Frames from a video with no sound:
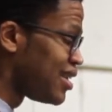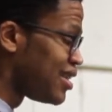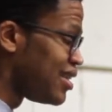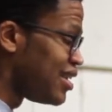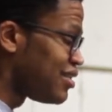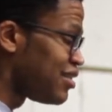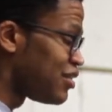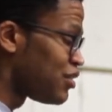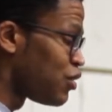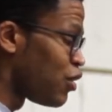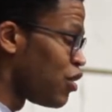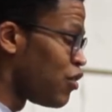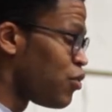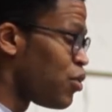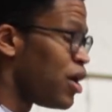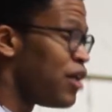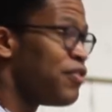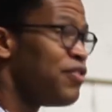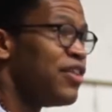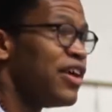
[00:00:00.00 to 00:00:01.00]
this is sort of
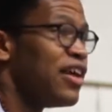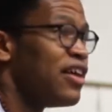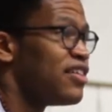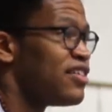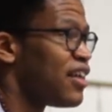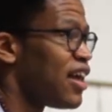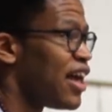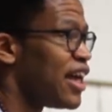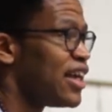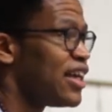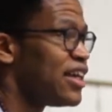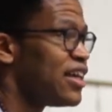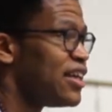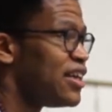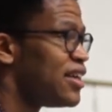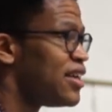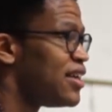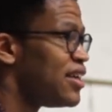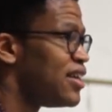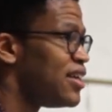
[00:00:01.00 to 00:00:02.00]
what it feels like
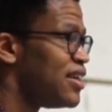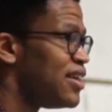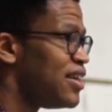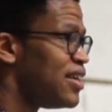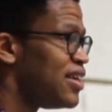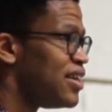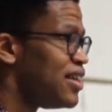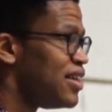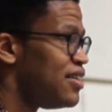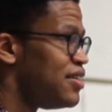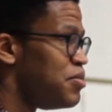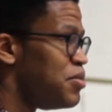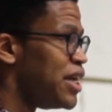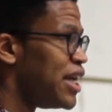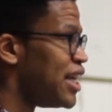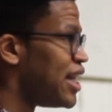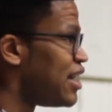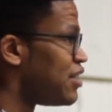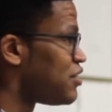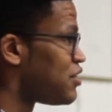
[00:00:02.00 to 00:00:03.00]
to be
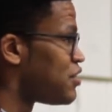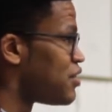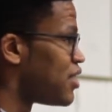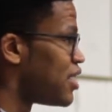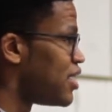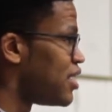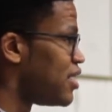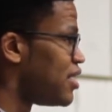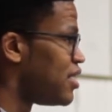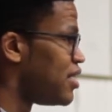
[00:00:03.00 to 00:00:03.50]
in history,